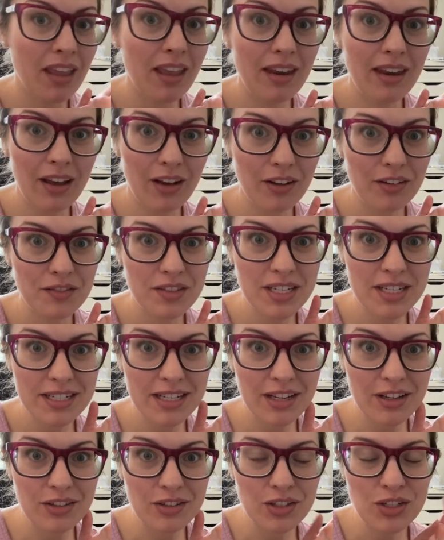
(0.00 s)
Now I've sat
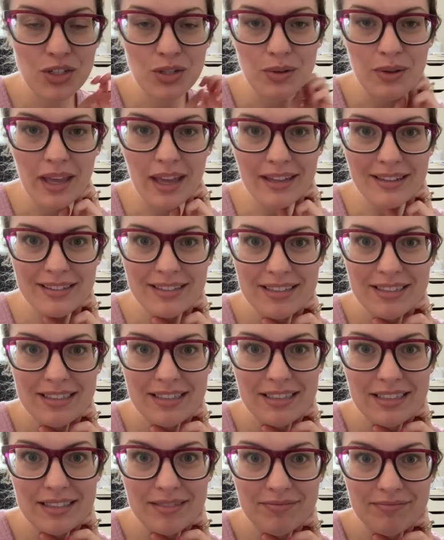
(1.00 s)
down to
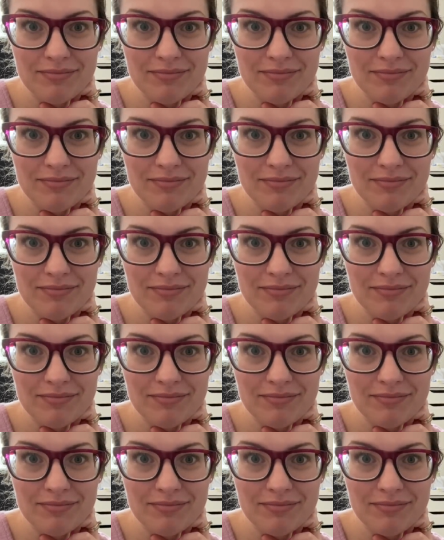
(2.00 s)
get